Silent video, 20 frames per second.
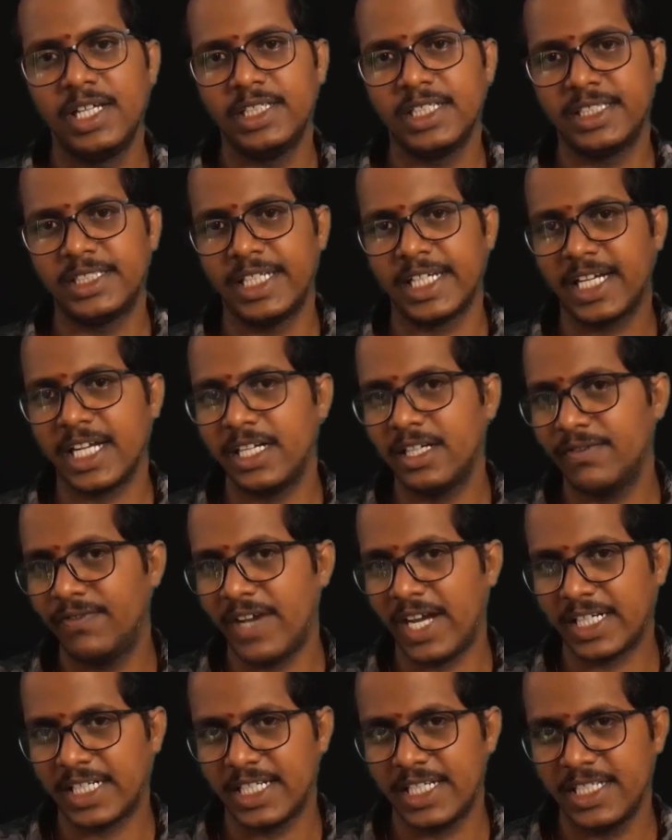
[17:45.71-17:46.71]
In the second
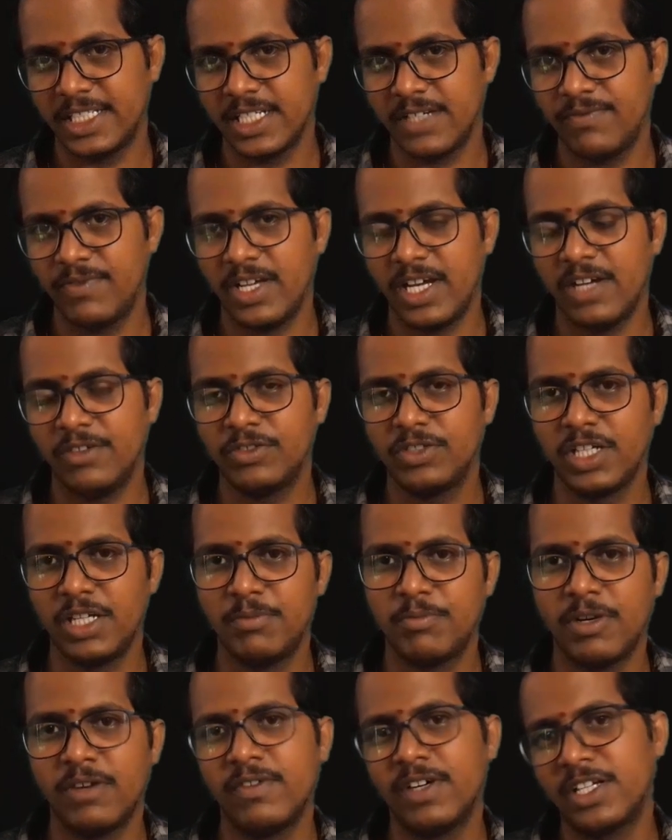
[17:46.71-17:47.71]
factorization we have
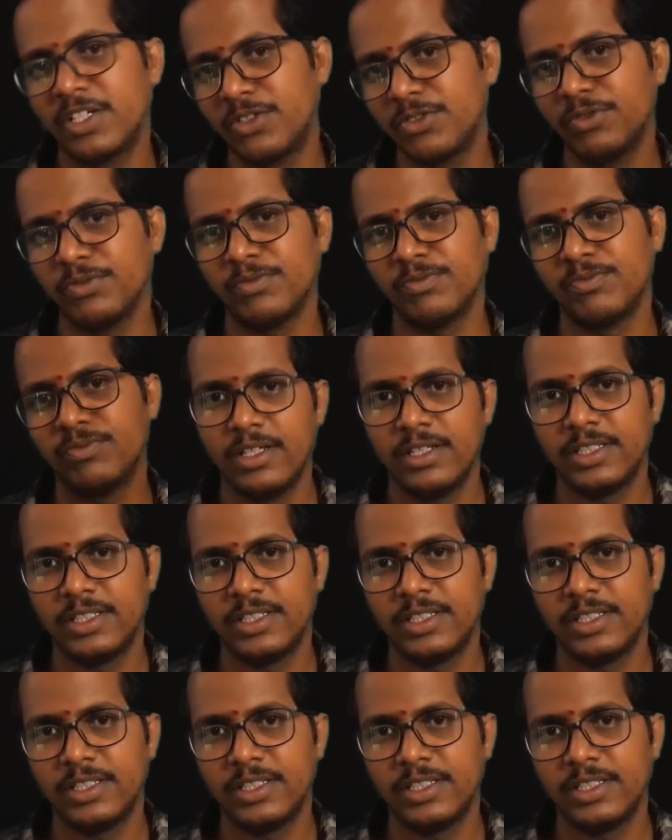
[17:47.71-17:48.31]
3 power 2.